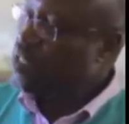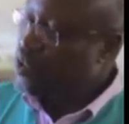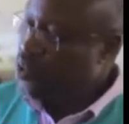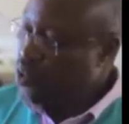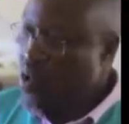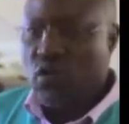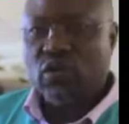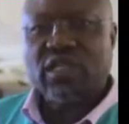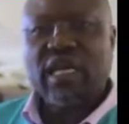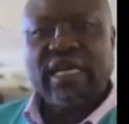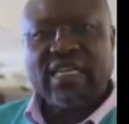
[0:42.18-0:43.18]

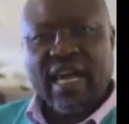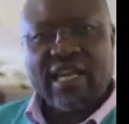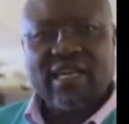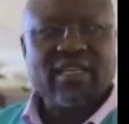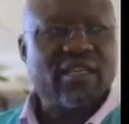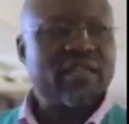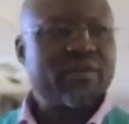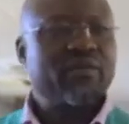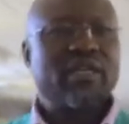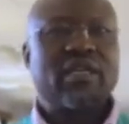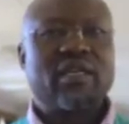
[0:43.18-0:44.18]
shows clearly
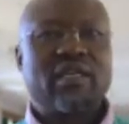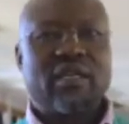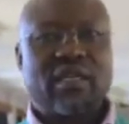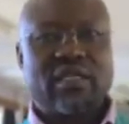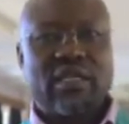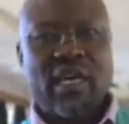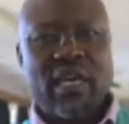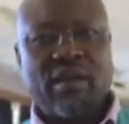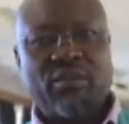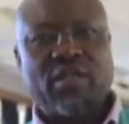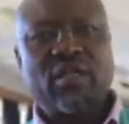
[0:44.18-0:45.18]
the
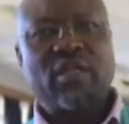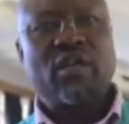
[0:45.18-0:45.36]
steps